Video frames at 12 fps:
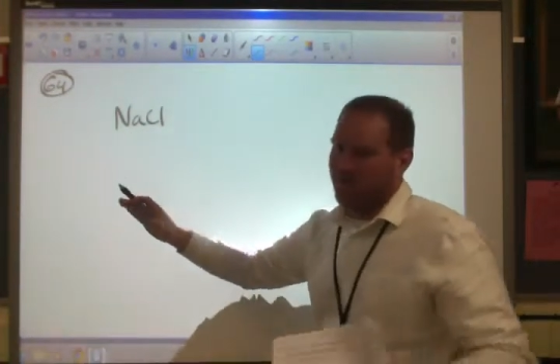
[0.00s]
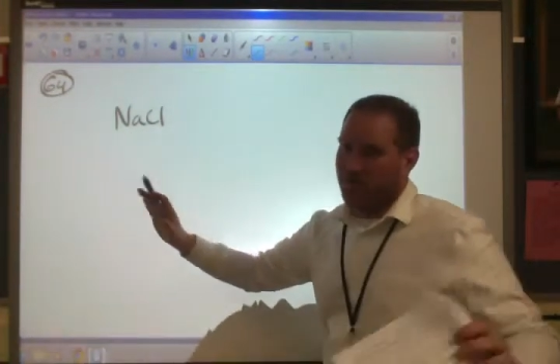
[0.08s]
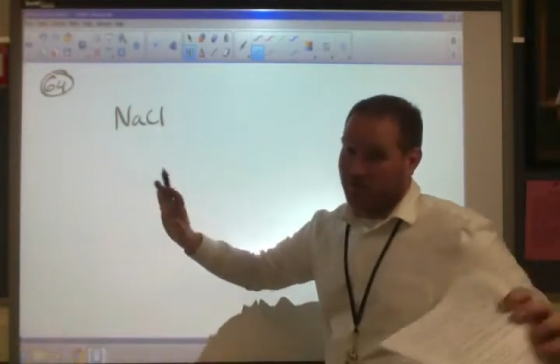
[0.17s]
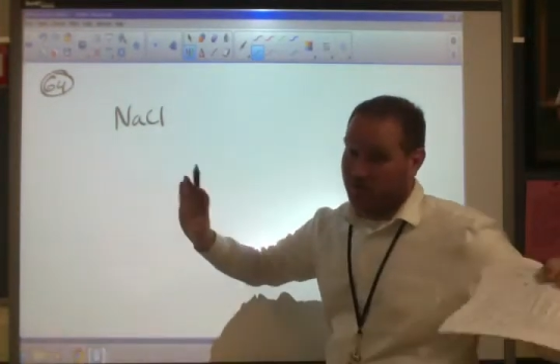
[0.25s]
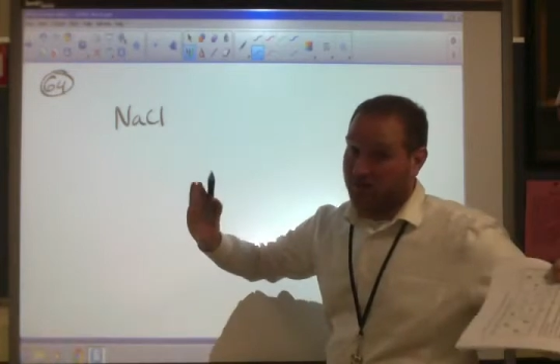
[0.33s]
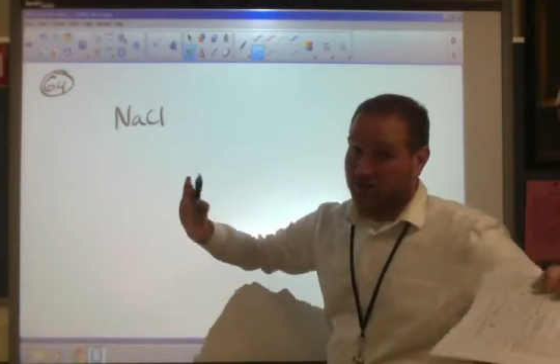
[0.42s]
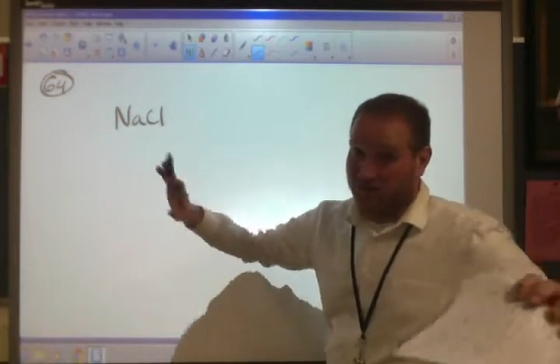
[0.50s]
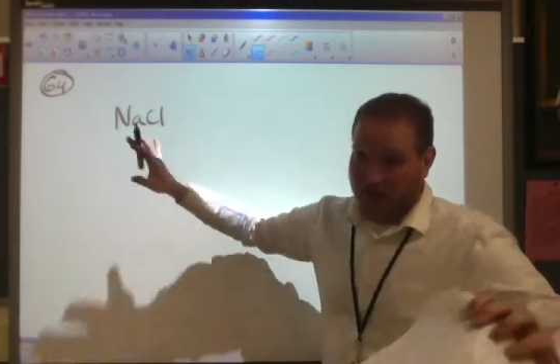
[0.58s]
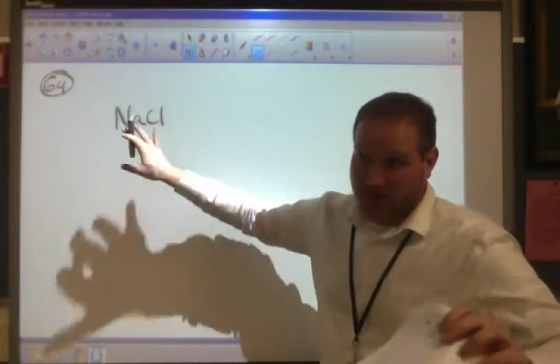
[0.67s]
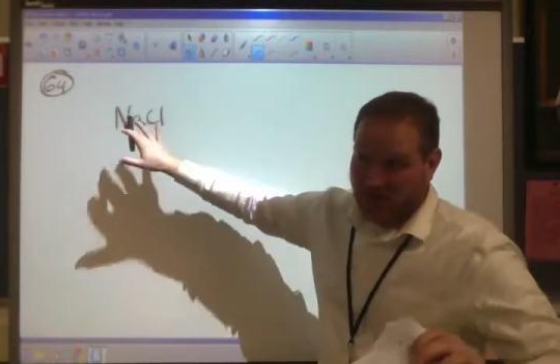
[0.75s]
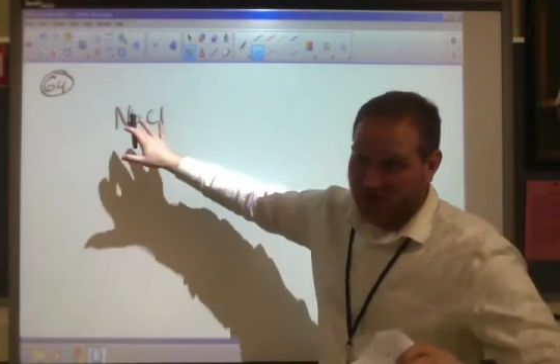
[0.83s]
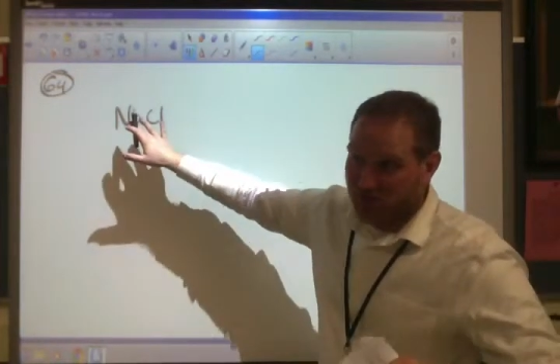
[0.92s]
although this is
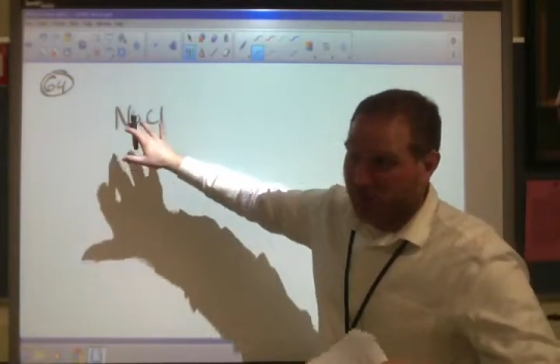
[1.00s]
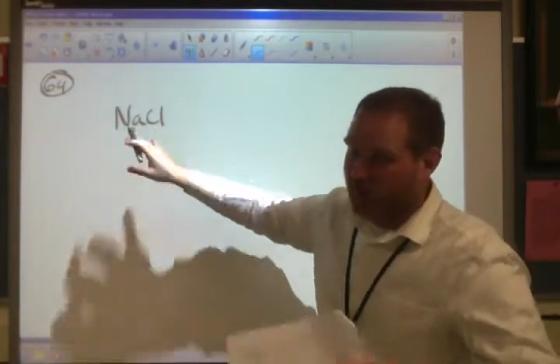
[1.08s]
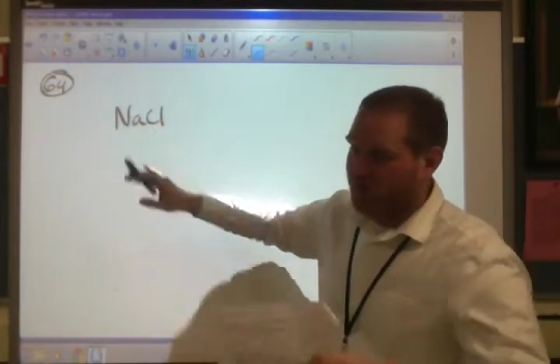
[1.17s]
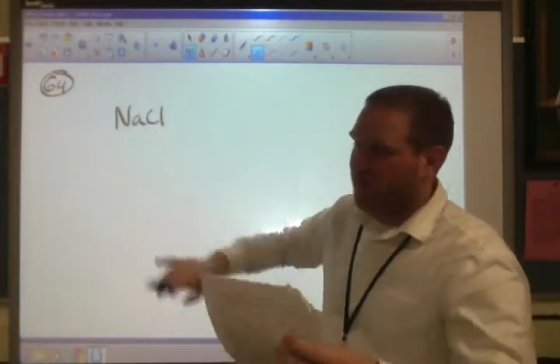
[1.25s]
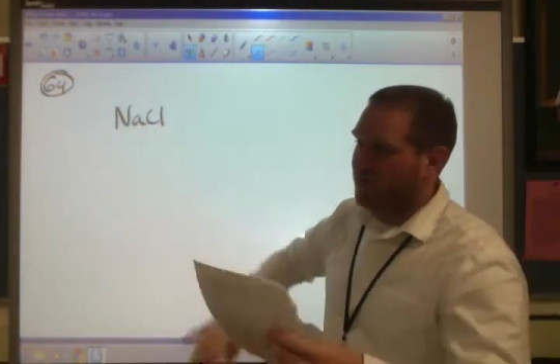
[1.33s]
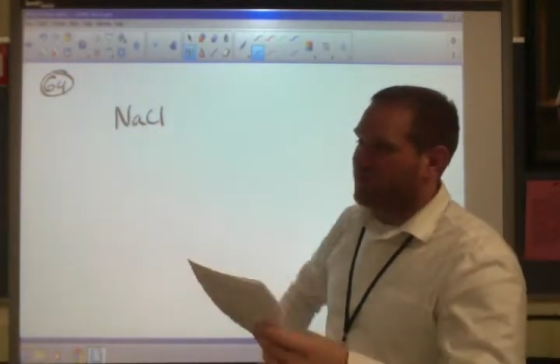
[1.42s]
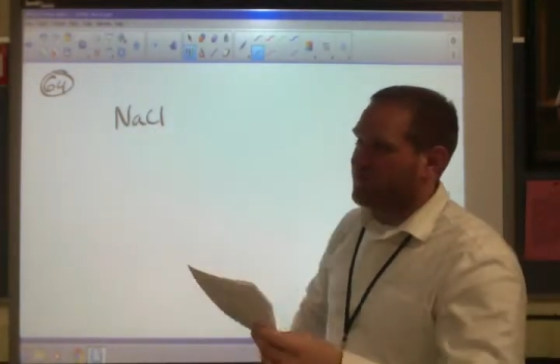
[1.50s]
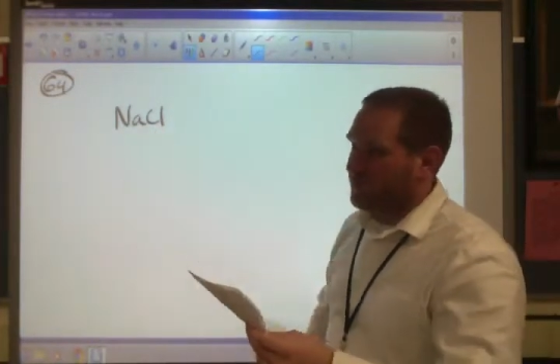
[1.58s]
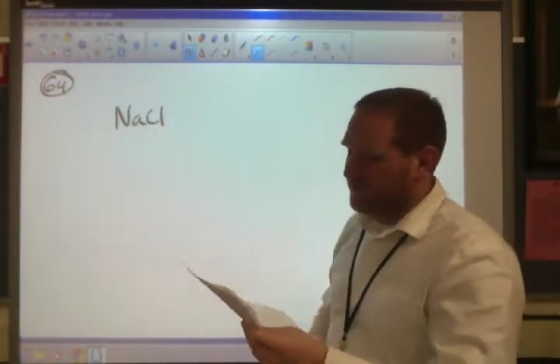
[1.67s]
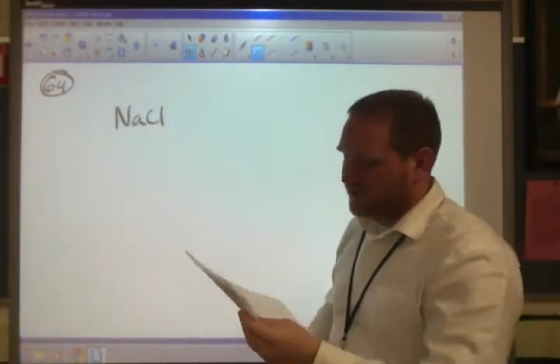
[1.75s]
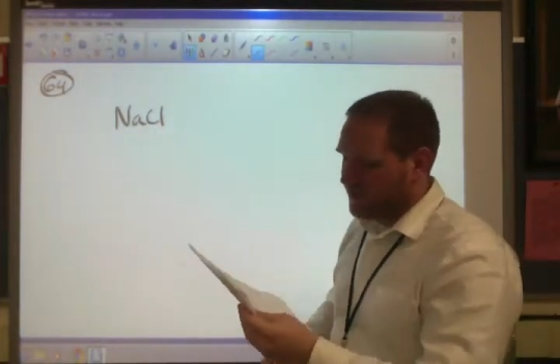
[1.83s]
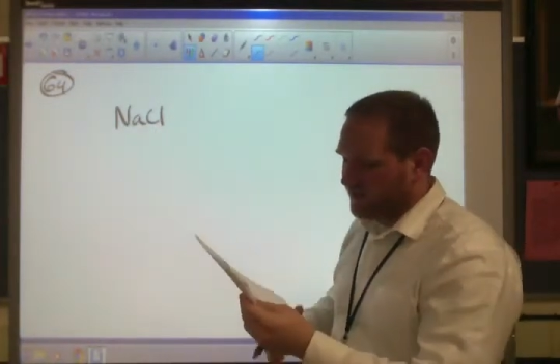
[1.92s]
actually what it's going to be,
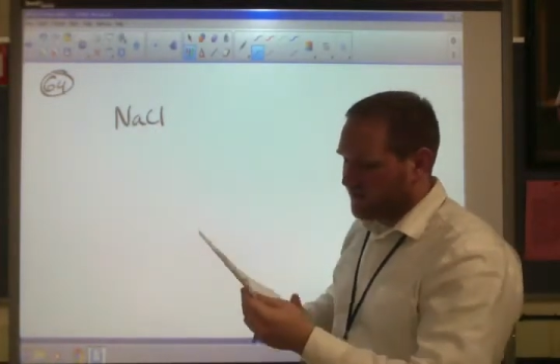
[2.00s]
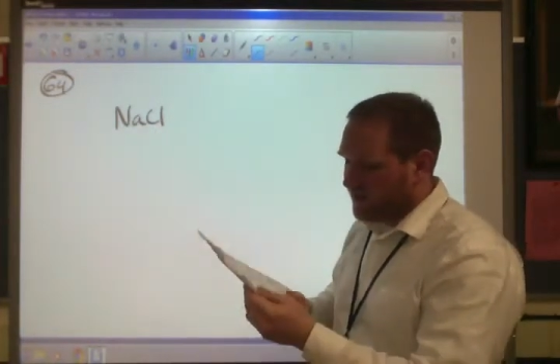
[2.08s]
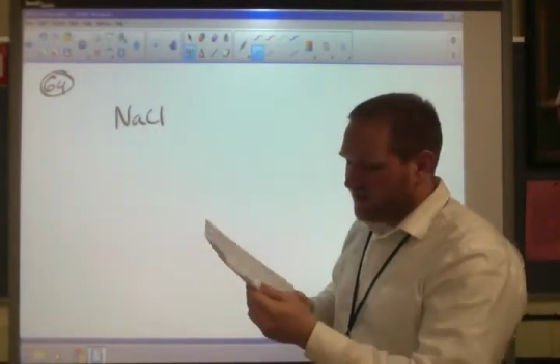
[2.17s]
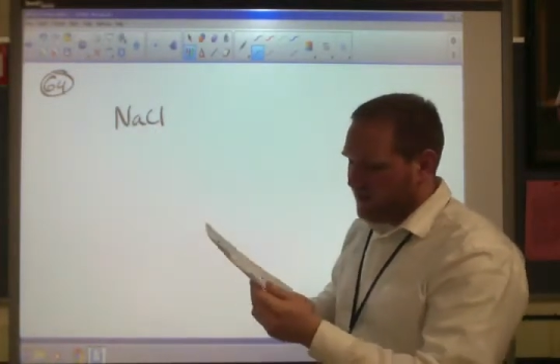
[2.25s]
you'll see.